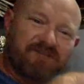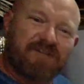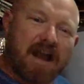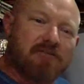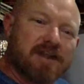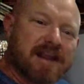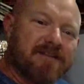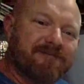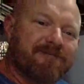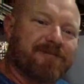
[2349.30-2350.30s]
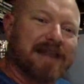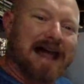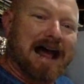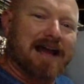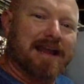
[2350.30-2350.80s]
very
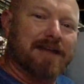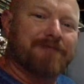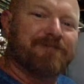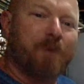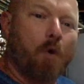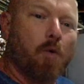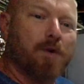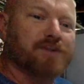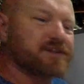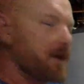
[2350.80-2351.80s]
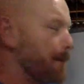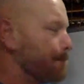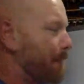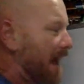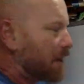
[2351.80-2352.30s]
flat in a forwards and
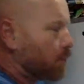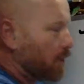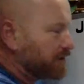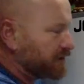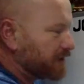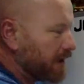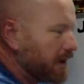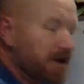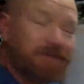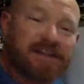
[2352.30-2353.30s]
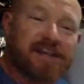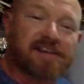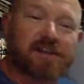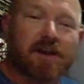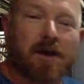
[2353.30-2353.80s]
backwards. This
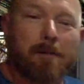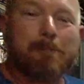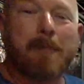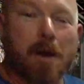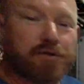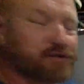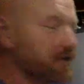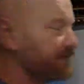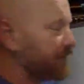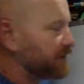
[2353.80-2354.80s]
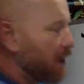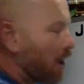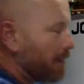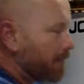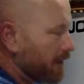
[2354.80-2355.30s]
is most of the
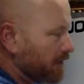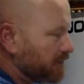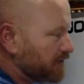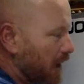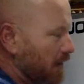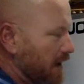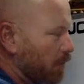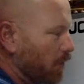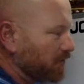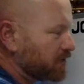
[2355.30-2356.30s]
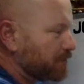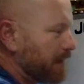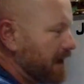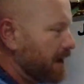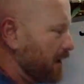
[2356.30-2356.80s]
time. So it wants to
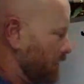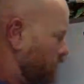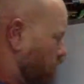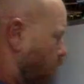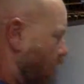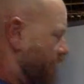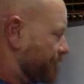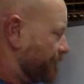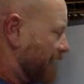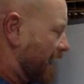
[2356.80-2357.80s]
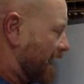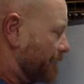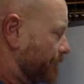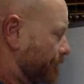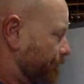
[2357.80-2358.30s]
be quite flat
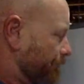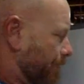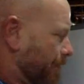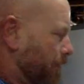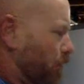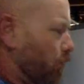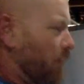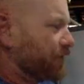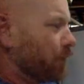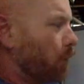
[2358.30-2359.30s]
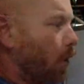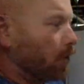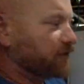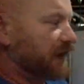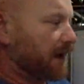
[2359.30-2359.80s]
with the
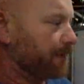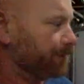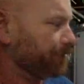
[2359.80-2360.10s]
water.